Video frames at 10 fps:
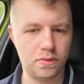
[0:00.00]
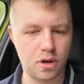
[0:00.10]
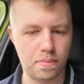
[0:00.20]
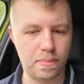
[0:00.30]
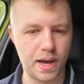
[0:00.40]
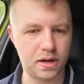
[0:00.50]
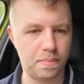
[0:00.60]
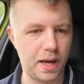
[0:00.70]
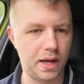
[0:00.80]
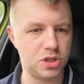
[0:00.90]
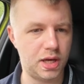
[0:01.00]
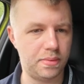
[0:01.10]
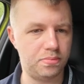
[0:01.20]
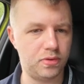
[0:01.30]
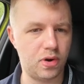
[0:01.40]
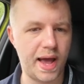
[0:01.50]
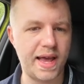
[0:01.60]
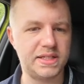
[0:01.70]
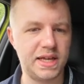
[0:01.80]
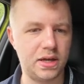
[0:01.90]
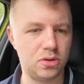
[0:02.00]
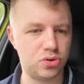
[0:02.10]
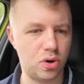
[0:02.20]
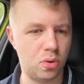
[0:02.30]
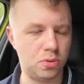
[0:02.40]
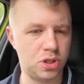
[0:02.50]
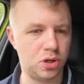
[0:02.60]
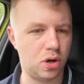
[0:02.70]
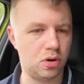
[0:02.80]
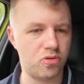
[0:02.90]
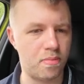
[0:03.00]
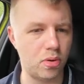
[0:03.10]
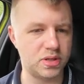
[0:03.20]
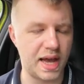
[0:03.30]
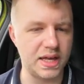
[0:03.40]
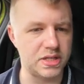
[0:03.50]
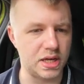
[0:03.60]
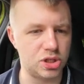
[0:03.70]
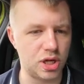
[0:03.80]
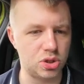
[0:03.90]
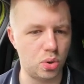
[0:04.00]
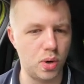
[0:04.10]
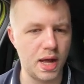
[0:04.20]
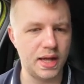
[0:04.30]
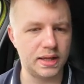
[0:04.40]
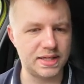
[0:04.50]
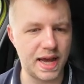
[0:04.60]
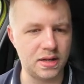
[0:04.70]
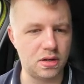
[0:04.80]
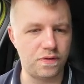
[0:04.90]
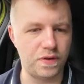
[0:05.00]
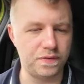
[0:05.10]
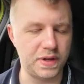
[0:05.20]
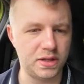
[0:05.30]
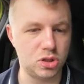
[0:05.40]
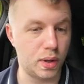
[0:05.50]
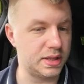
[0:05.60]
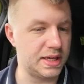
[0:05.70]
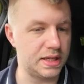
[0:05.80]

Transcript: Go back a page here. We've got AC controls, so you've got remote AC schedule, 10, 15, 20,